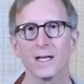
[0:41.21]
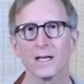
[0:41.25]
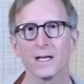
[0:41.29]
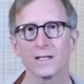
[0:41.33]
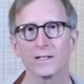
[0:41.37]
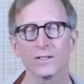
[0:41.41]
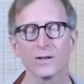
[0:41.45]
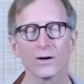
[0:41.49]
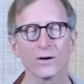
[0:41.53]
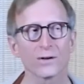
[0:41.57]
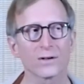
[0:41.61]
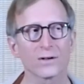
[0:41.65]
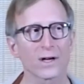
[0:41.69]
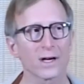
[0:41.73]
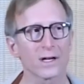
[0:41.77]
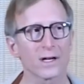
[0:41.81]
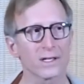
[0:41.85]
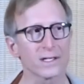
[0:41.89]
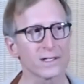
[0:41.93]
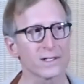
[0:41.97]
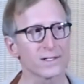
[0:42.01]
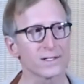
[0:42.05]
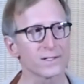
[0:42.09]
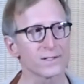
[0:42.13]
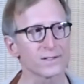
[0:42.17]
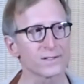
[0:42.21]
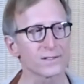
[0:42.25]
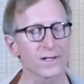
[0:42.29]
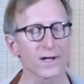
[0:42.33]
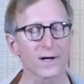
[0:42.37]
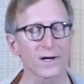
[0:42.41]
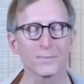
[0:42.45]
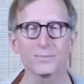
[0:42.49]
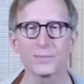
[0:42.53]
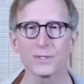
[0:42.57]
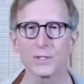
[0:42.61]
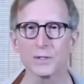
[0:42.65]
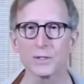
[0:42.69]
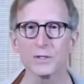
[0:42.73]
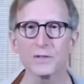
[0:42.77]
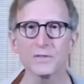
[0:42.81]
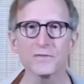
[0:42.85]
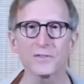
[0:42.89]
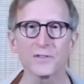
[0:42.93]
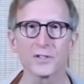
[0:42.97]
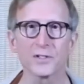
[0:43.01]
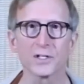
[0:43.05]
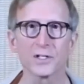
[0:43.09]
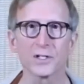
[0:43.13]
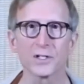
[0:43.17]
Yoga is a
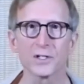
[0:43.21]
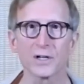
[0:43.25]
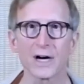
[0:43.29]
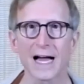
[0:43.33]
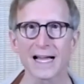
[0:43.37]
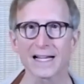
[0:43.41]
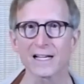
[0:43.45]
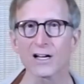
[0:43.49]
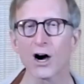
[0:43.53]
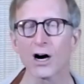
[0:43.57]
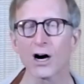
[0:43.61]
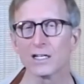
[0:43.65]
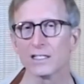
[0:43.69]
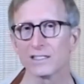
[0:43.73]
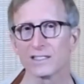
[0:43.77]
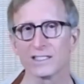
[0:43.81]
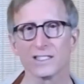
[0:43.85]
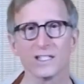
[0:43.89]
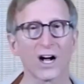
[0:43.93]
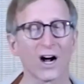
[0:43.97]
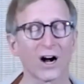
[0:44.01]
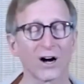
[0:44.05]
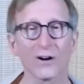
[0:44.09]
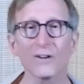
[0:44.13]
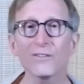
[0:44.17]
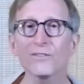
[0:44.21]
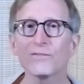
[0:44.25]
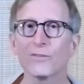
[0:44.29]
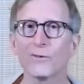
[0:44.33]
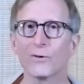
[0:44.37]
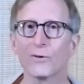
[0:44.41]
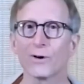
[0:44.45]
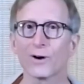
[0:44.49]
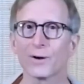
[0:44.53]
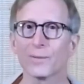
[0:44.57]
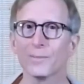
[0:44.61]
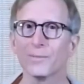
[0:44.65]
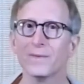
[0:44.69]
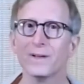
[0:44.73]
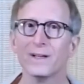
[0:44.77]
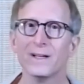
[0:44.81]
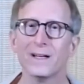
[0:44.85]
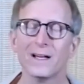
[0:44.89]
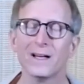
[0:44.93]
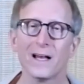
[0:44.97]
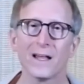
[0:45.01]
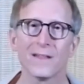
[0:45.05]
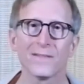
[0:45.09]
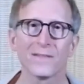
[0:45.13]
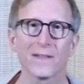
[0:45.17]
beautiful, I call it an art form,
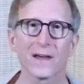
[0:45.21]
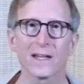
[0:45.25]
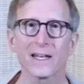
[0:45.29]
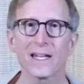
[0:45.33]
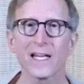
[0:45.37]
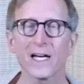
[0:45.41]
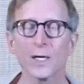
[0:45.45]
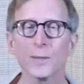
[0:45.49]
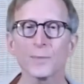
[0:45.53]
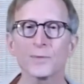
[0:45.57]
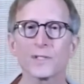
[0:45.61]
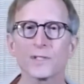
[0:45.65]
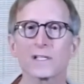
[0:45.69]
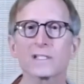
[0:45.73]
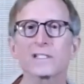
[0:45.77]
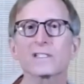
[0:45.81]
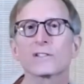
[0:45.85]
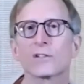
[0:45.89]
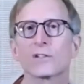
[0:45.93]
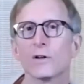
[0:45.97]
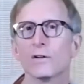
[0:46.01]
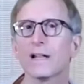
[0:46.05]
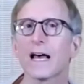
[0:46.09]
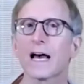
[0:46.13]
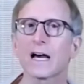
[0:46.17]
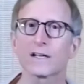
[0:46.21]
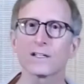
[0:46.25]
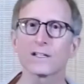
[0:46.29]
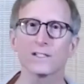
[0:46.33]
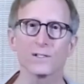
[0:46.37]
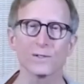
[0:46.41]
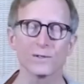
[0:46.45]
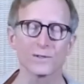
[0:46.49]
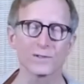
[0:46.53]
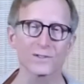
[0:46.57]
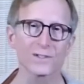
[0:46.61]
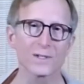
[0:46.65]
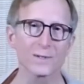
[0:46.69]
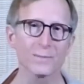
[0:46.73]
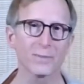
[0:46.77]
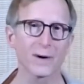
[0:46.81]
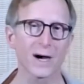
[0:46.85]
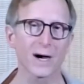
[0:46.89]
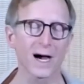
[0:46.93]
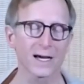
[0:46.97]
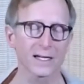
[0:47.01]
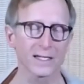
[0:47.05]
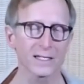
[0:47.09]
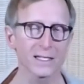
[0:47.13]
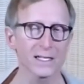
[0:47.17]
that helps us learn how to use the
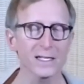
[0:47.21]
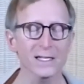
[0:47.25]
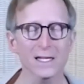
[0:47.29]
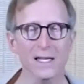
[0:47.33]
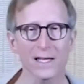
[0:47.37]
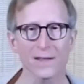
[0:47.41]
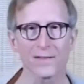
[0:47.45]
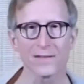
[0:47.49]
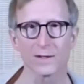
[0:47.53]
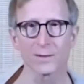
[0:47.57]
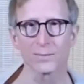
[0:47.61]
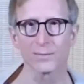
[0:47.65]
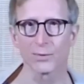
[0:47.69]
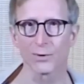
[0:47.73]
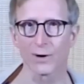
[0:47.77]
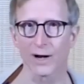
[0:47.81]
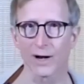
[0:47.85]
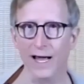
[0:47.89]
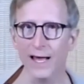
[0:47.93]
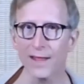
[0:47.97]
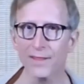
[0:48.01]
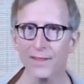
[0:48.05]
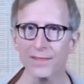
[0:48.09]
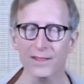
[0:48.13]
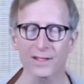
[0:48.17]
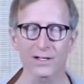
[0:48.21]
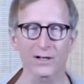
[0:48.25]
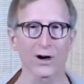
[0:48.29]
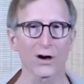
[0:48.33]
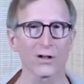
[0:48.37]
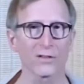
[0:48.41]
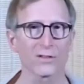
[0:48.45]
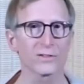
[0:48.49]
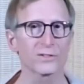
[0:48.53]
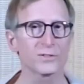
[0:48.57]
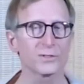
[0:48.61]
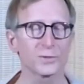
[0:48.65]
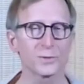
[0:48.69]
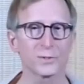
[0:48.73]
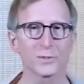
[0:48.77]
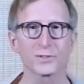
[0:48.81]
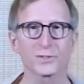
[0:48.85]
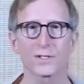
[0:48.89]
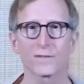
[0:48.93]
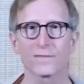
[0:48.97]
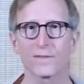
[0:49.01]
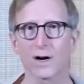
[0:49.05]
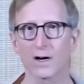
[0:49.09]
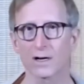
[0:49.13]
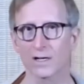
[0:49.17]
body and the breath and all the tools
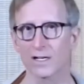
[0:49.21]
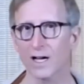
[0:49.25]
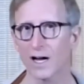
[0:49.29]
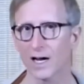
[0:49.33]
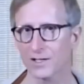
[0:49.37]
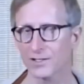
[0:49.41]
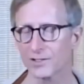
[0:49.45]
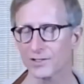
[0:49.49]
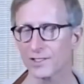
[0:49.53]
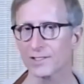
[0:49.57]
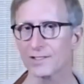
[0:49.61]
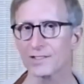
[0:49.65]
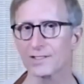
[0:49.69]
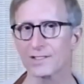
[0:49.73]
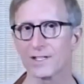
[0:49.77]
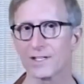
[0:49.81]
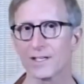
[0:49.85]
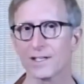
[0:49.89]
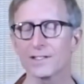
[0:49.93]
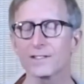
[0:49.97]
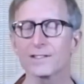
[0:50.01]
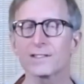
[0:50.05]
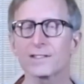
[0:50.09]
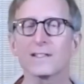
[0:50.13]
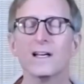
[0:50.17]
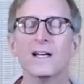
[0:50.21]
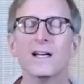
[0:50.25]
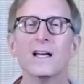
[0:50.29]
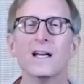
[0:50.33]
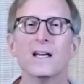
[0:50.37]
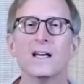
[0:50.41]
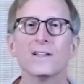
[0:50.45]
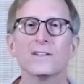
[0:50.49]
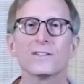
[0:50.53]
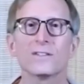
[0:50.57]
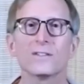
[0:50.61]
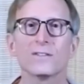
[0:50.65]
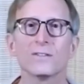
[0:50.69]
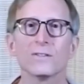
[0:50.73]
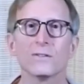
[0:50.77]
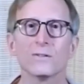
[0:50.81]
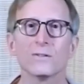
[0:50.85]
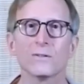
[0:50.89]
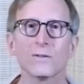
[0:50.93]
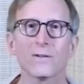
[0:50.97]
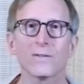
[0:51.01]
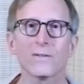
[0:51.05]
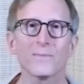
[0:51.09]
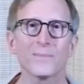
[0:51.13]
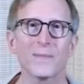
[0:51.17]
of our consciousness
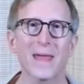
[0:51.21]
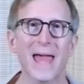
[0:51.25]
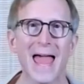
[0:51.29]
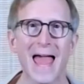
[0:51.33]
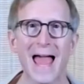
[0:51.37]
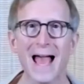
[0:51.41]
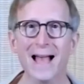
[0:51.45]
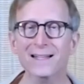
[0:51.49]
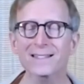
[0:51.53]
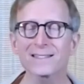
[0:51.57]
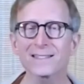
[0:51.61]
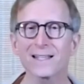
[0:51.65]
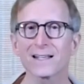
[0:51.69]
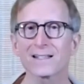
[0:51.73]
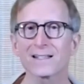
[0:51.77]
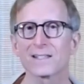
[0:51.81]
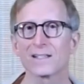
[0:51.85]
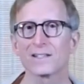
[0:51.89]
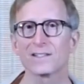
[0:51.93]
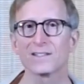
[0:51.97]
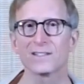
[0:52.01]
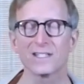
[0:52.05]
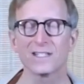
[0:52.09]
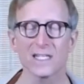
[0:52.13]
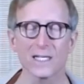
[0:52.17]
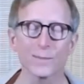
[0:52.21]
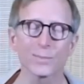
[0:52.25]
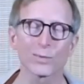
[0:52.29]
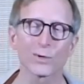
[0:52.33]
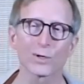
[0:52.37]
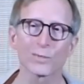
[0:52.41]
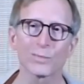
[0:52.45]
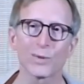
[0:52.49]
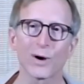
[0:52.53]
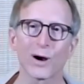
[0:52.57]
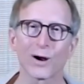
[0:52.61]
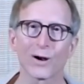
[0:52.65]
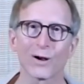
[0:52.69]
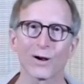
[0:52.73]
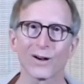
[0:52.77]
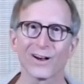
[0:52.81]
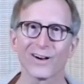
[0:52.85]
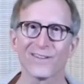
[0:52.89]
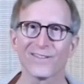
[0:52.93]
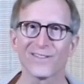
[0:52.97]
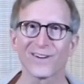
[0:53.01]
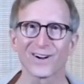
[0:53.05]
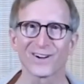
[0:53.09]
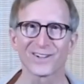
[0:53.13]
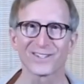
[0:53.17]
to access a deeper part
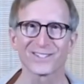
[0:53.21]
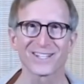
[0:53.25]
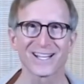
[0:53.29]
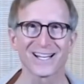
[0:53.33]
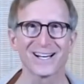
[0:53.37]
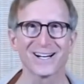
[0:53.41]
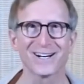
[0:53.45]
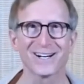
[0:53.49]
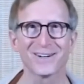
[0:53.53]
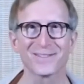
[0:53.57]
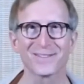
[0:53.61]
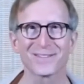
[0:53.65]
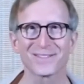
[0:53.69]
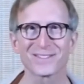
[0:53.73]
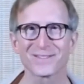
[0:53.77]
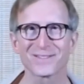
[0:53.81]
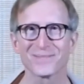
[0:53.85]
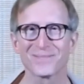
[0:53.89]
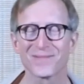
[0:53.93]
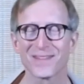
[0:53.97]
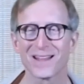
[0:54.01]
of ourselves.